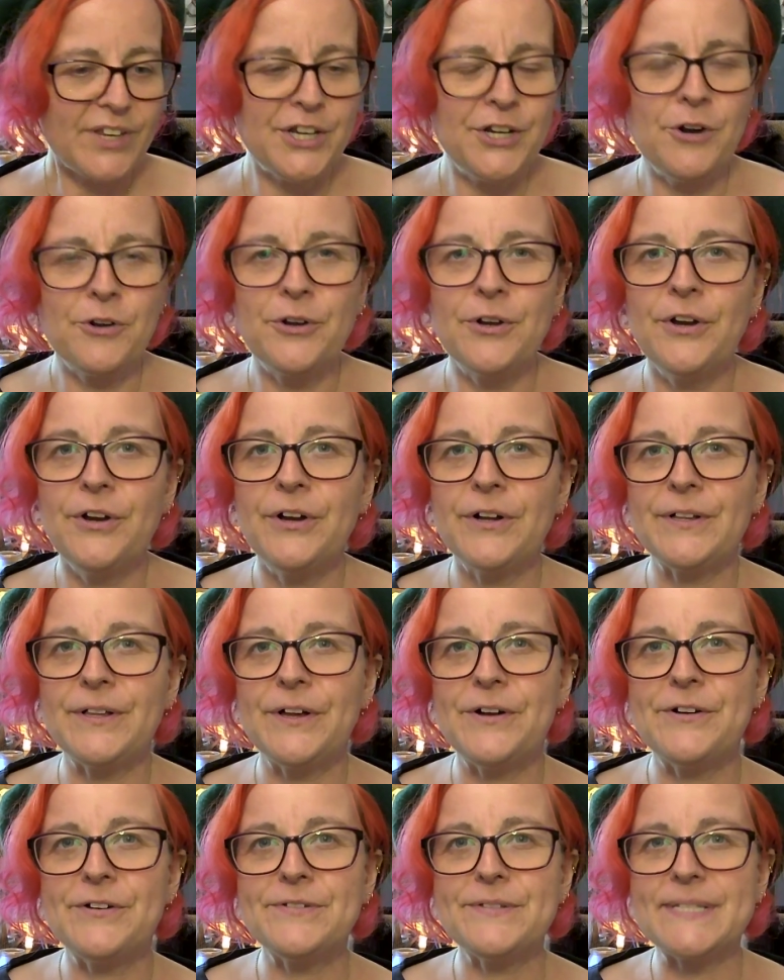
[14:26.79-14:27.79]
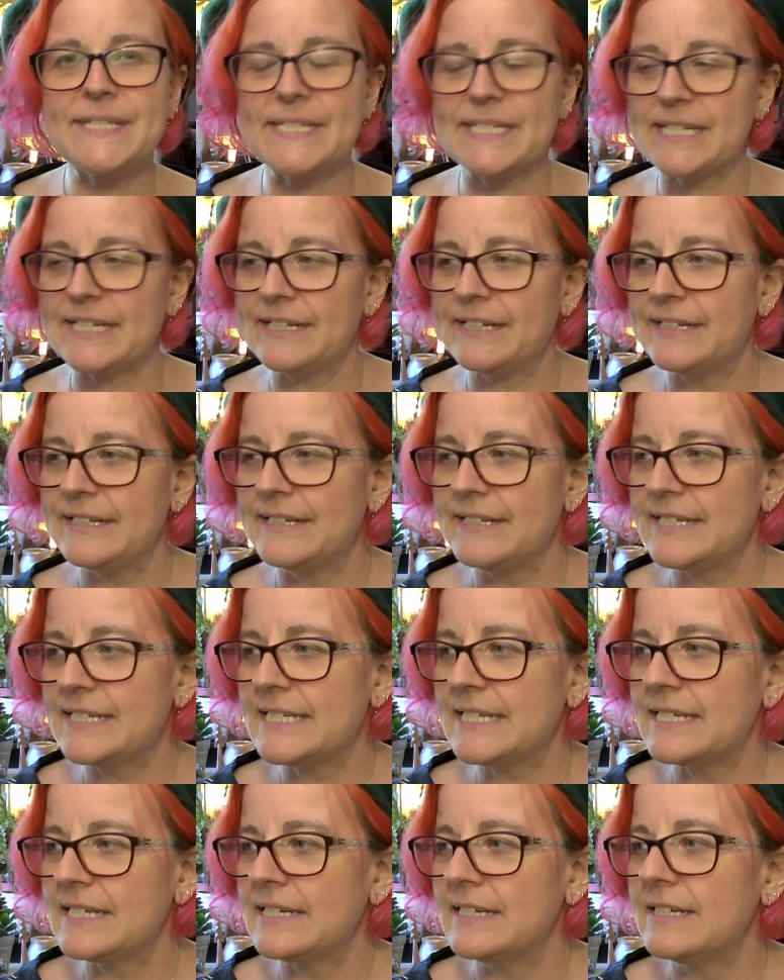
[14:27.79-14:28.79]
you know, good clothes
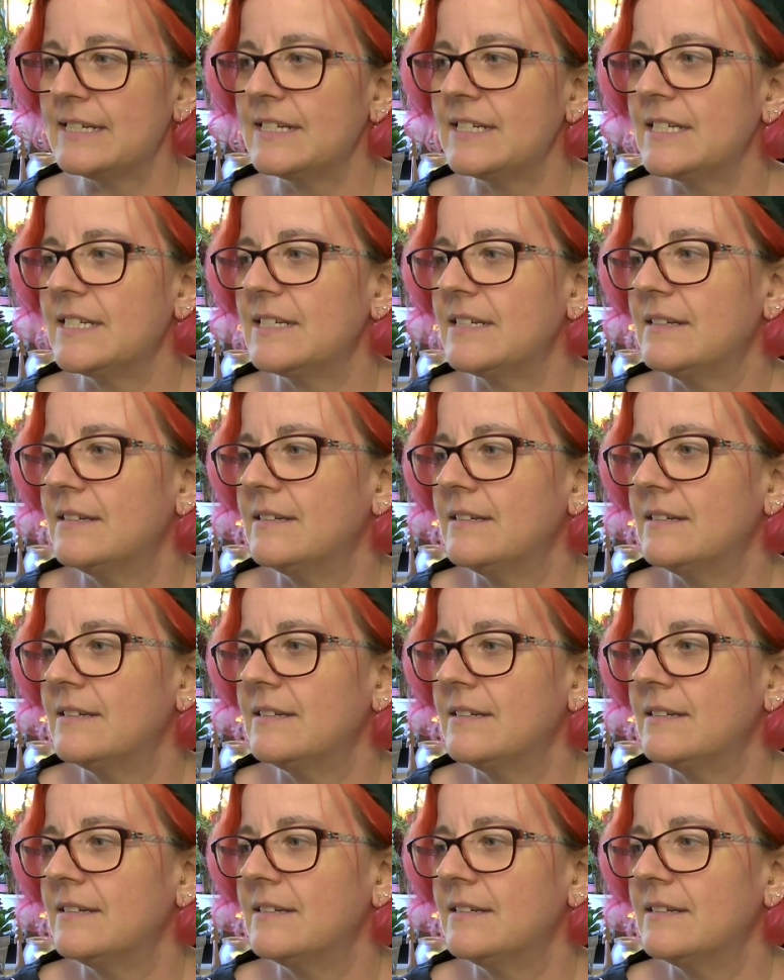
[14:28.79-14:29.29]
to